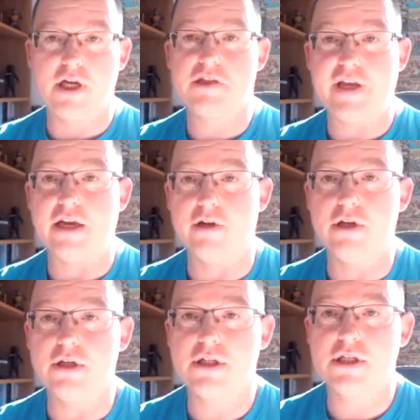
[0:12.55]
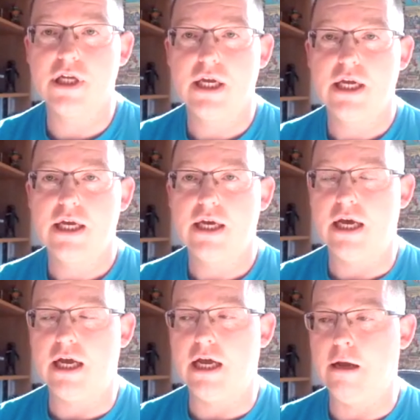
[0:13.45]
perseverance,
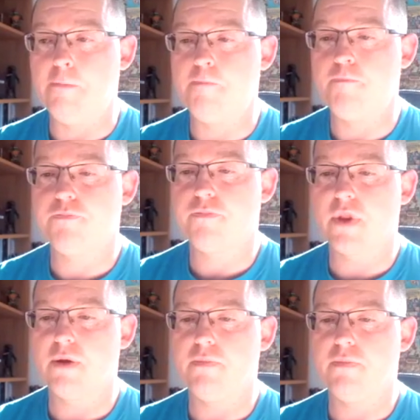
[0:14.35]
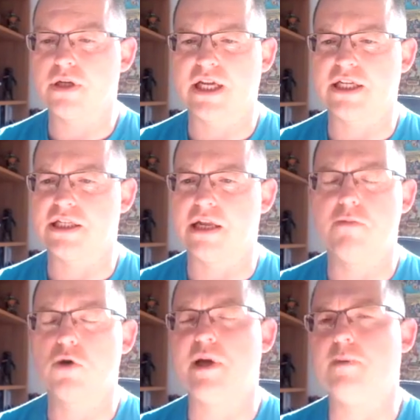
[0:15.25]
because like I
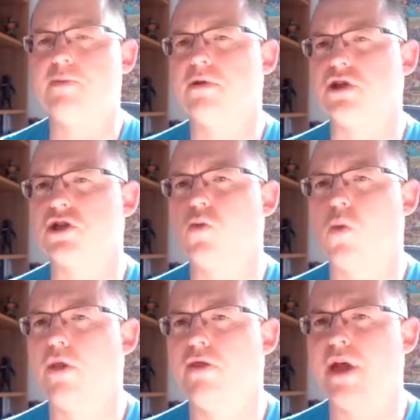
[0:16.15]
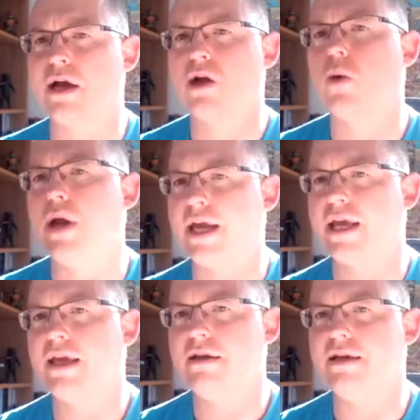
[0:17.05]
said, most people just want that
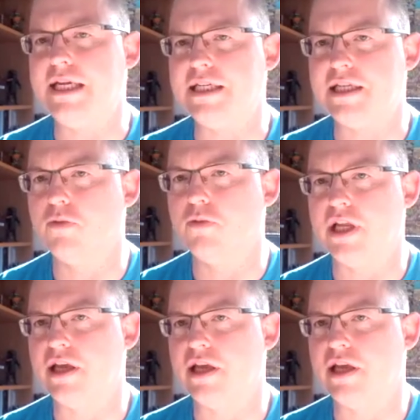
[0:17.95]
quick, easy money.